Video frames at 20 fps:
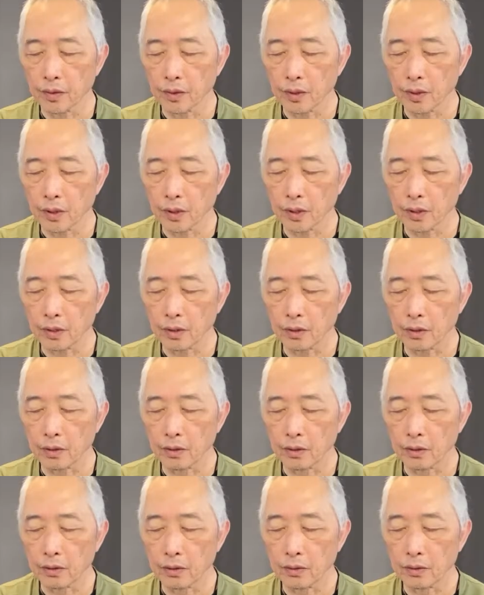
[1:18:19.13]
I
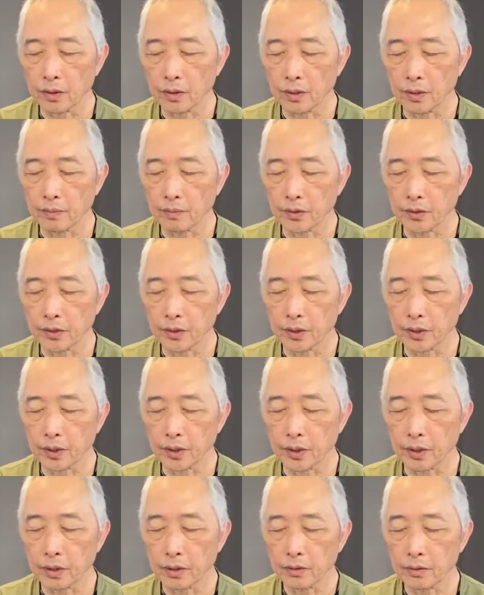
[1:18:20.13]
know I'm breathing
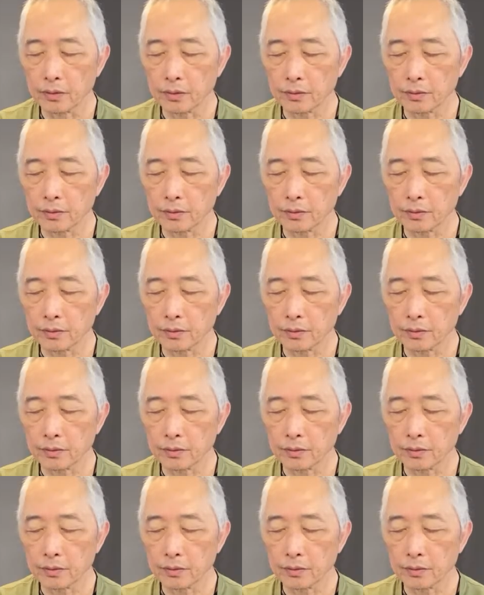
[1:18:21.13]
out.